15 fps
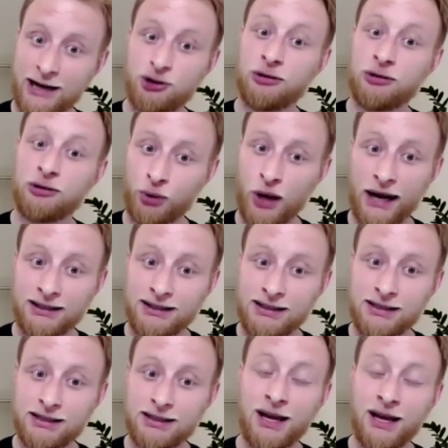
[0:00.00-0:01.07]
and
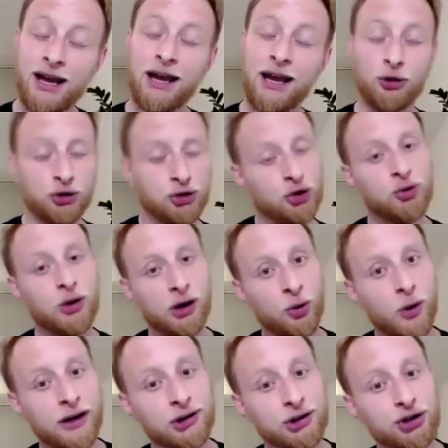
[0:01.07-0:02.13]
practice, and also to
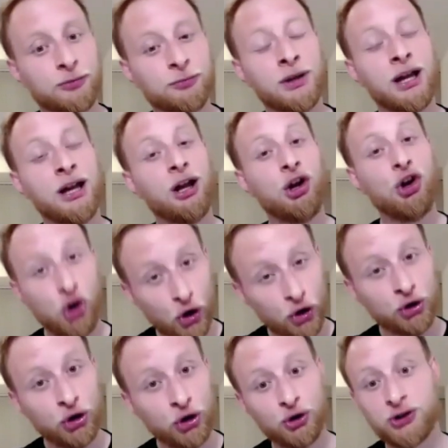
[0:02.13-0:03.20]
acquire some long
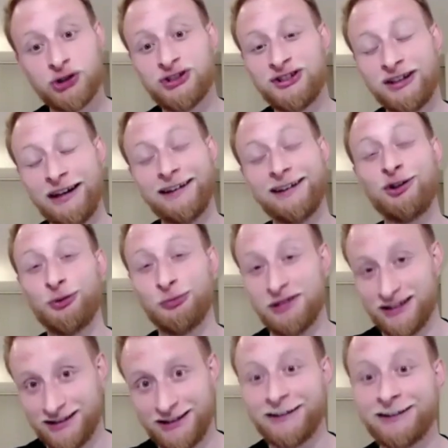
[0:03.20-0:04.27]
lost
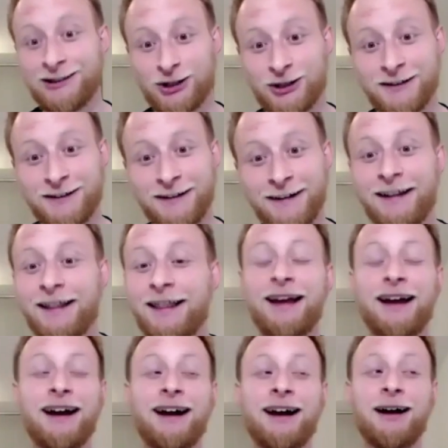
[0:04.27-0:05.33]
human touch.
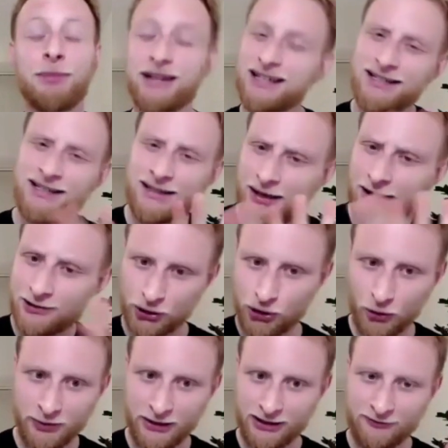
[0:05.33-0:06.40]
But this is another
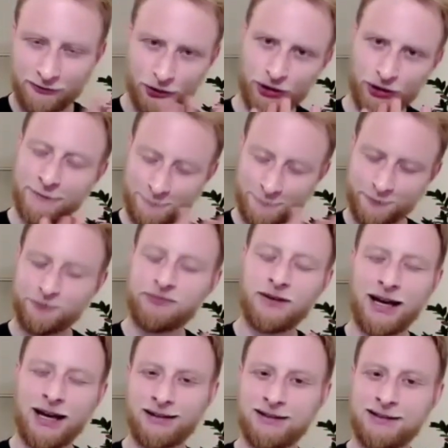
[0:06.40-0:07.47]
topic for
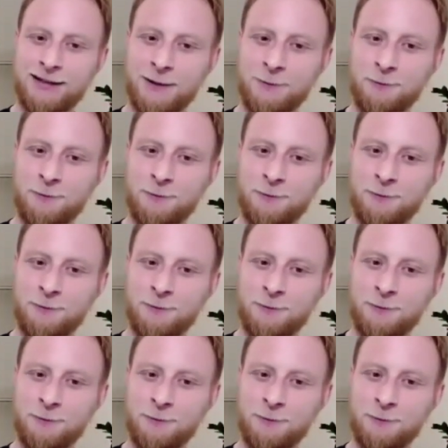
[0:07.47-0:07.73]
another time.